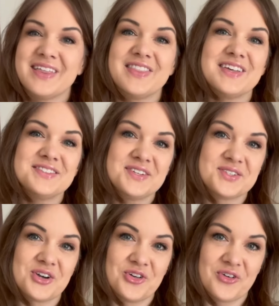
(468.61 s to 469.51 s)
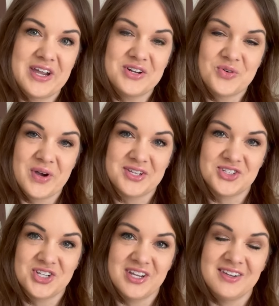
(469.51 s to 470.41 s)
This is a great
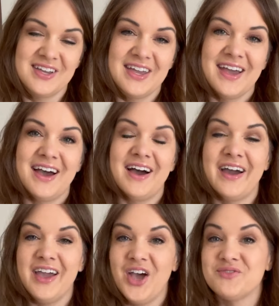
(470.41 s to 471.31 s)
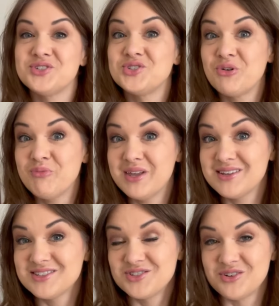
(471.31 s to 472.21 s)
question. I have so
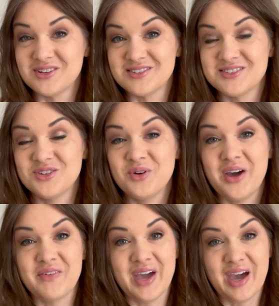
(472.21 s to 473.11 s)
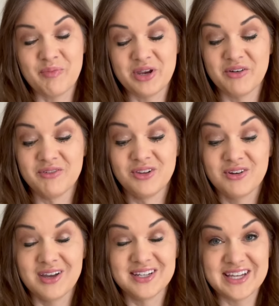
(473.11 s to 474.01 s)
many students who have a habit of
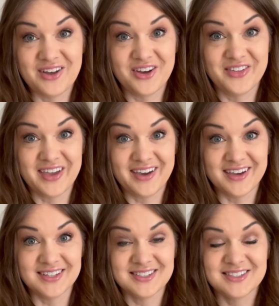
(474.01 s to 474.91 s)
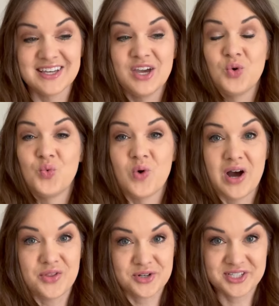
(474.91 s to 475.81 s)
looking down on the ice
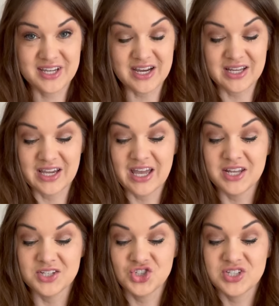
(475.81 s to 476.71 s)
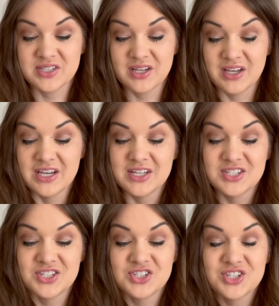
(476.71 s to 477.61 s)
while they're skating, and it's just
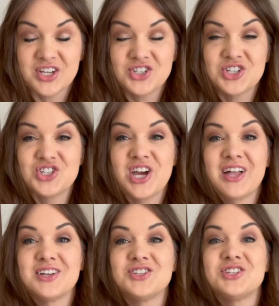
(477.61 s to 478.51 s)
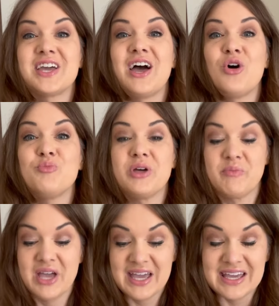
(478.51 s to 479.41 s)
such a challenge to help them
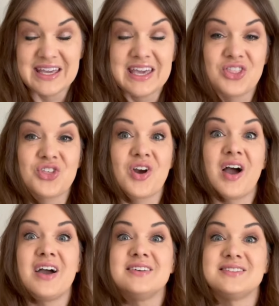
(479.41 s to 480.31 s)
get their eyes